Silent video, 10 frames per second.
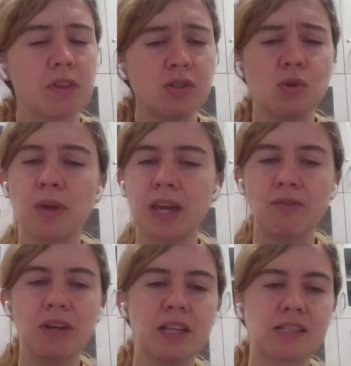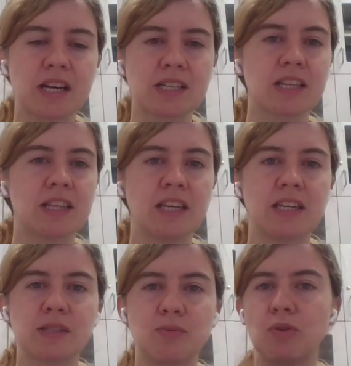so we can really discuss. I think
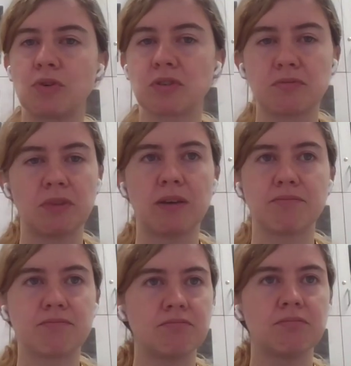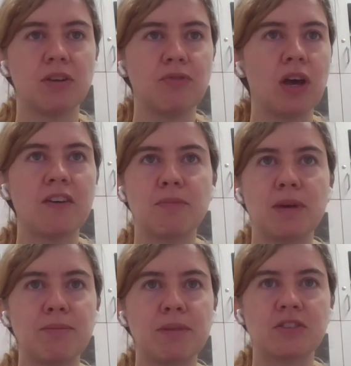it's worth, yeah, if you have my
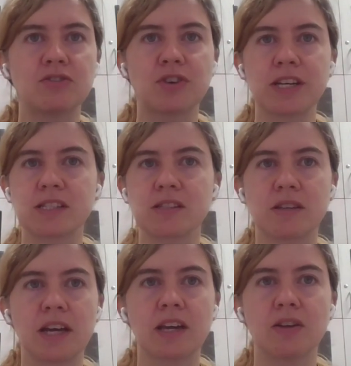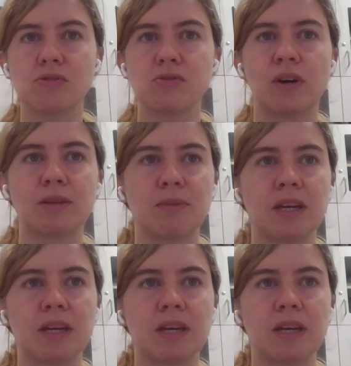email address, I can also add my